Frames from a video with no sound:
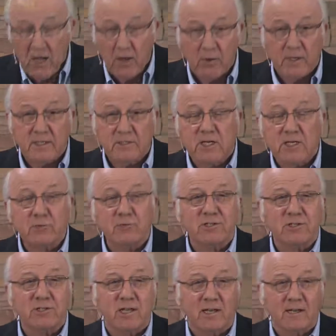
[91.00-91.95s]
it's
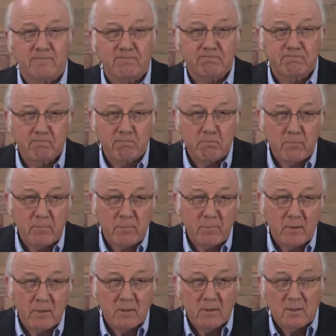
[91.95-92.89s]
interesting.
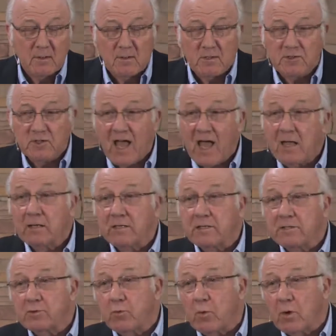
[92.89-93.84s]
The
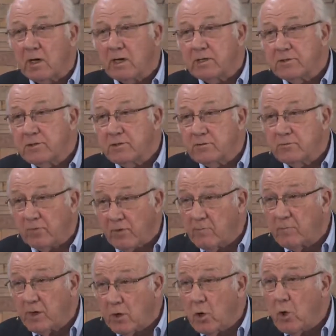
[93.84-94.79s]
challenge was
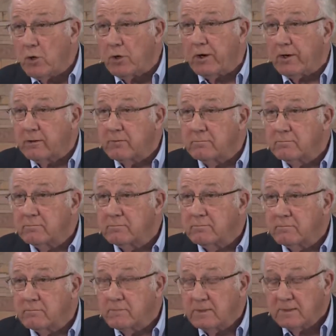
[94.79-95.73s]
from the Lord
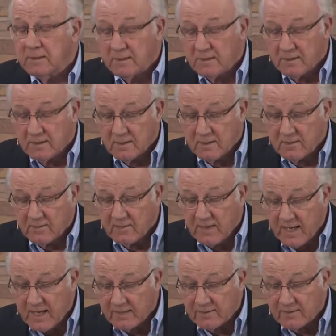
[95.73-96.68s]

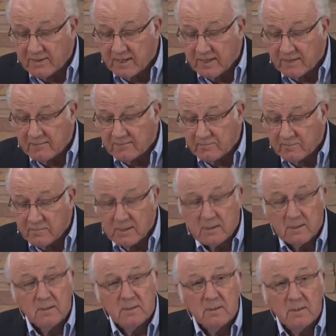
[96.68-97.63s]
that uh,
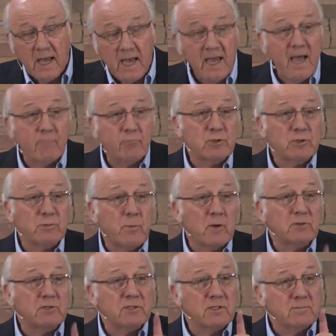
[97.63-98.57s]
Ahab was
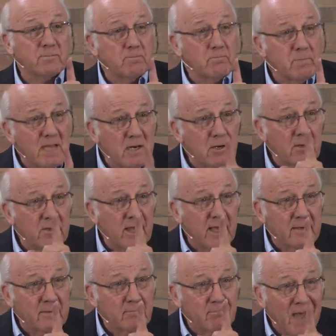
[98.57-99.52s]
supposed to meet on
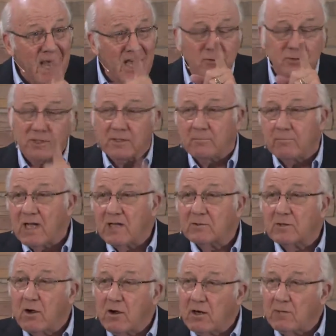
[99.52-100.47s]
that mountain,
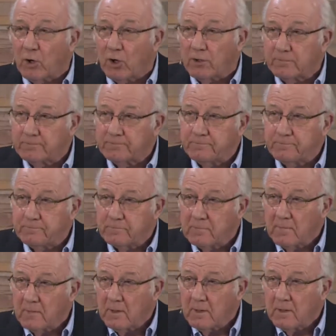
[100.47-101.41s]
Mount Carmel,
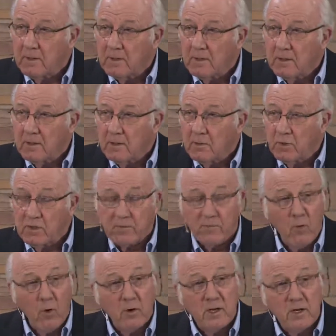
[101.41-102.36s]
with the
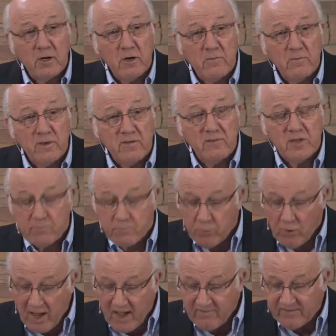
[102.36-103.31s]
450
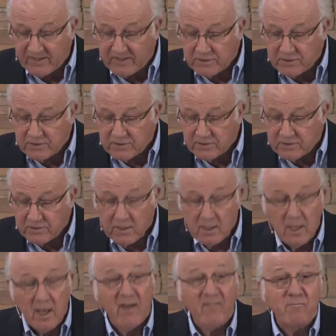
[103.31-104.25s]
prophets
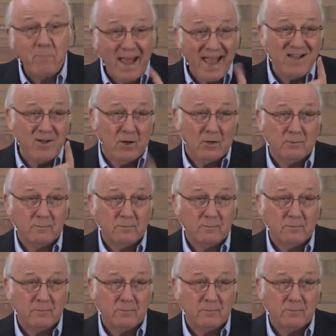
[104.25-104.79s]
of Baal.